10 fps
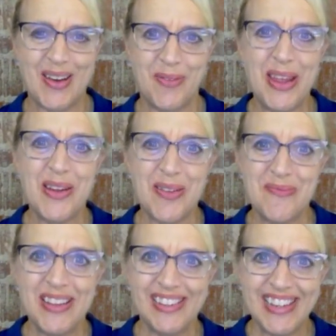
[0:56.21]
We are
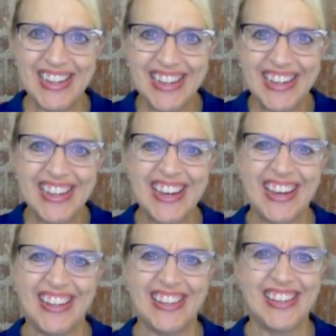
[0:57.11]
missing
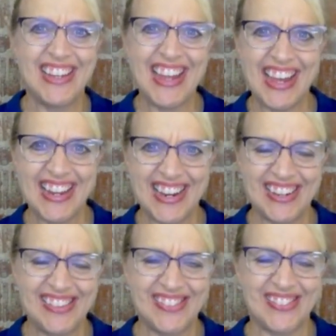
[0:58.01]

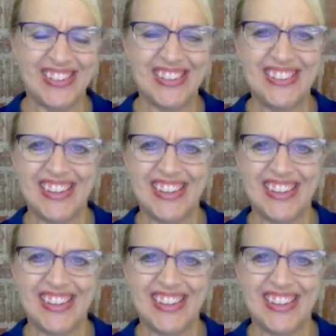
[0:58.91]
Leanna George,